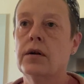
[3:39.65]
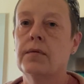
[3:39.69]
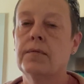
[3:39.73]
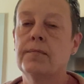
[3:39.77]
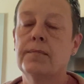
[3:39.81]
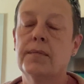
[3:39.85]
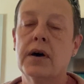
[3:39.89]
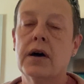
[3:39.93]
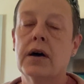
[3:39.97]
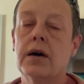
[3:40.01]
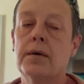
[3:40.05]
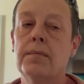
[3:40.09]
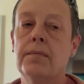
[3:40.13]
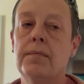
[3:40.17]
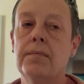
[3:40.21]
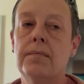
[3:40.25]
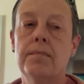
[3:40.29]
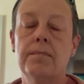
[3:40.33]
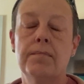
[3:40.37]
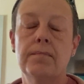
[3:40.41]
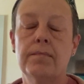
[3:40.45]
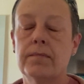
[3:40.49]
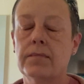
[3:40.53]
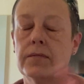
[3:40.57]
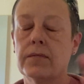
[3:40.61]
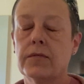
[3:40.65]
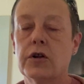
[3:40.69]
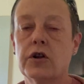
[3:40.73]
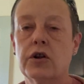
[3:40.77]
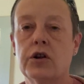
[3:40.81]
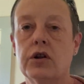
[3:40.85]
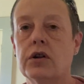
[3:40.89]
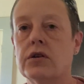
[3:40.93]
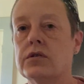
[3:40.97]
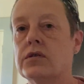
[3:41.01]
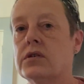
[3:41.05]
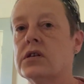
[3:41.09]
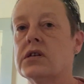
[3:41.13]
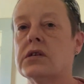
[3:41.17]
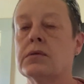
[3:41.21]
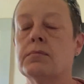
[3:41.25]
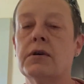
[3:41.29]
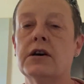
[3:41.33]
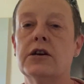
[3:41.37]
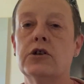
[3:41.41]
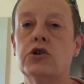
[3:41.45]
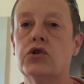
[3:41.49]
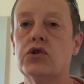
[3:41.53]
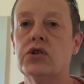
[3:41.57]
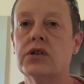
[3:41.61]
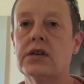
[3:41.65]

My closest major